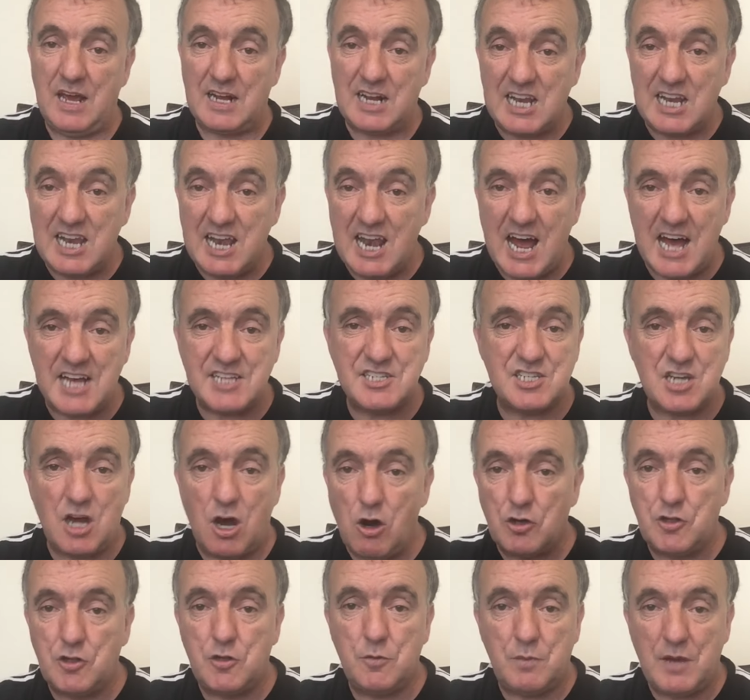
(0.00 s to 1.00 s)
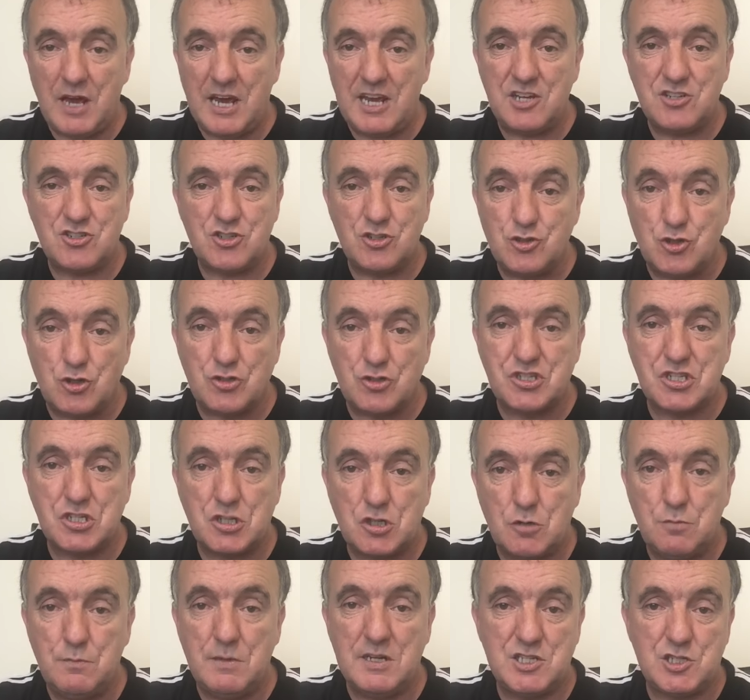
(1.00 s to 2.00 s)
Class, occupation
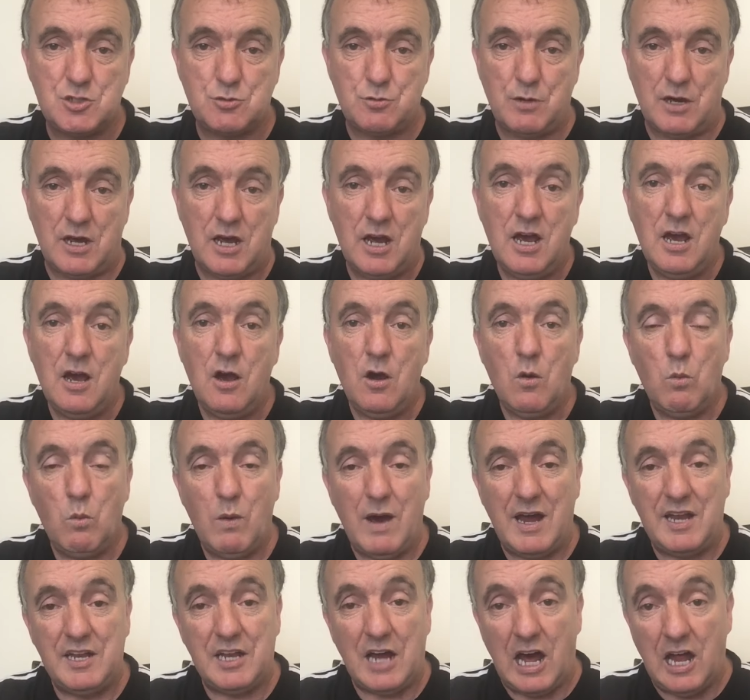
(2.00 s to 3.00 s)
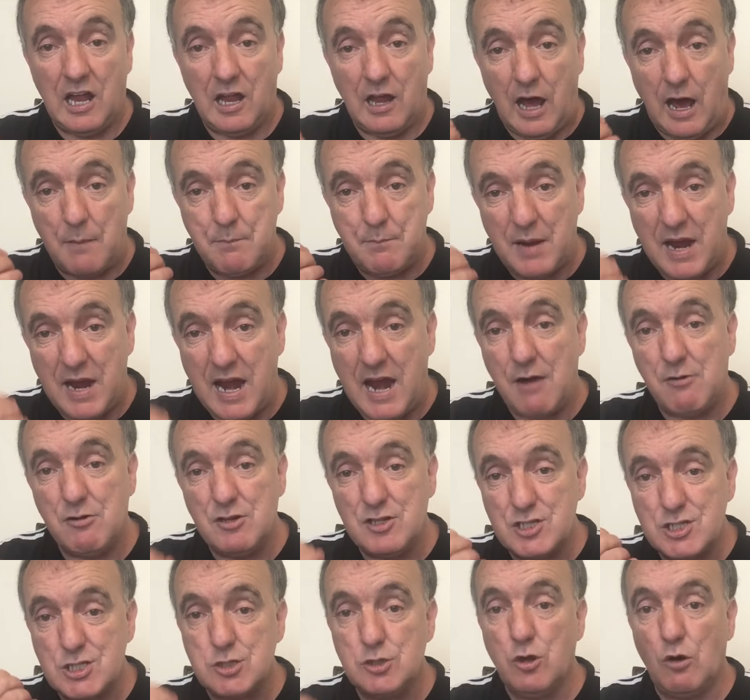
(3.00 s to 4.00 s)
doesn't come into it when a
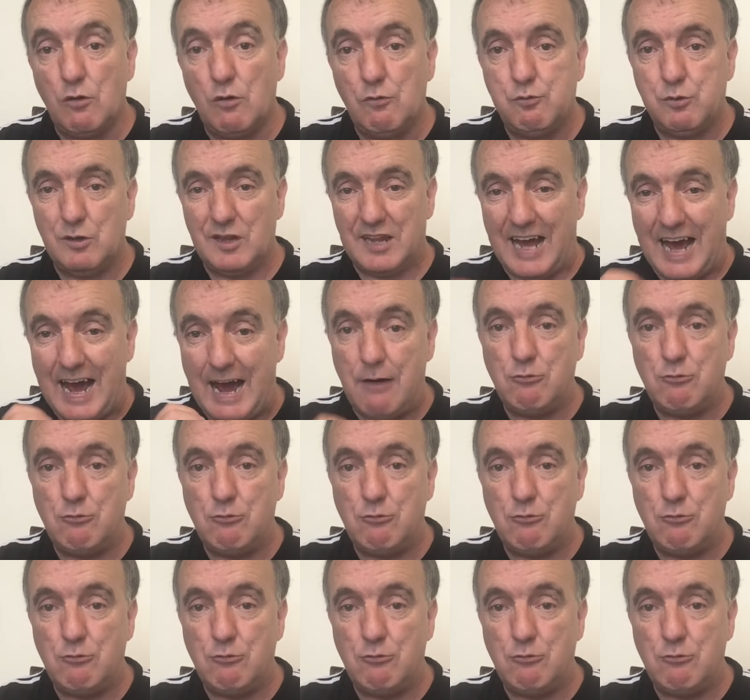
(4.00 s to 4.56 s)
parent's love will